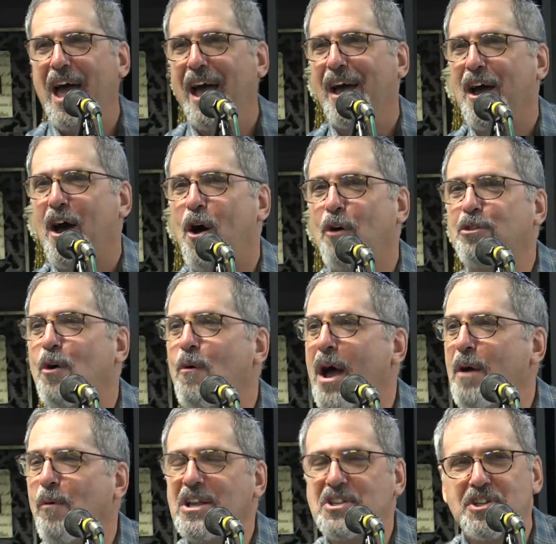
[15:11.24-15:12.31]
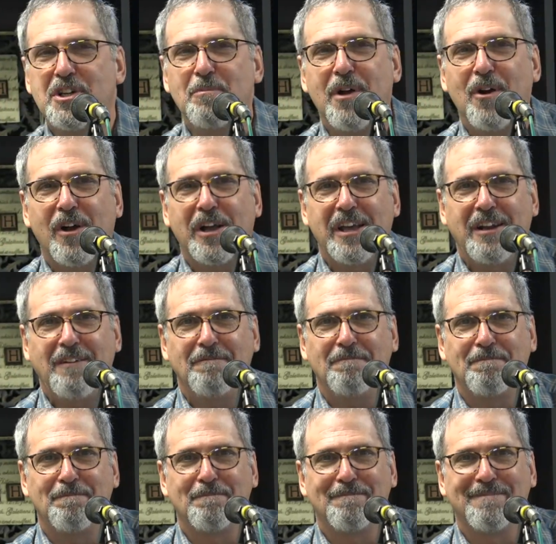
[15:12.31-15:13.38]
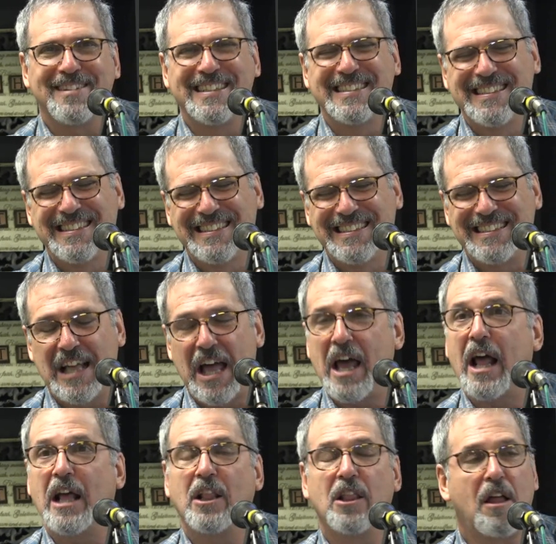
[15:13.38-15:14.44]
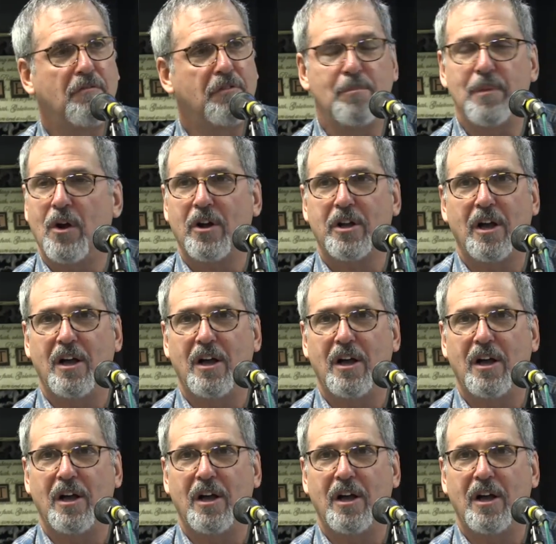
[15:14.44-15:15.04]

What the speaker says: Although I was an American, and I love America,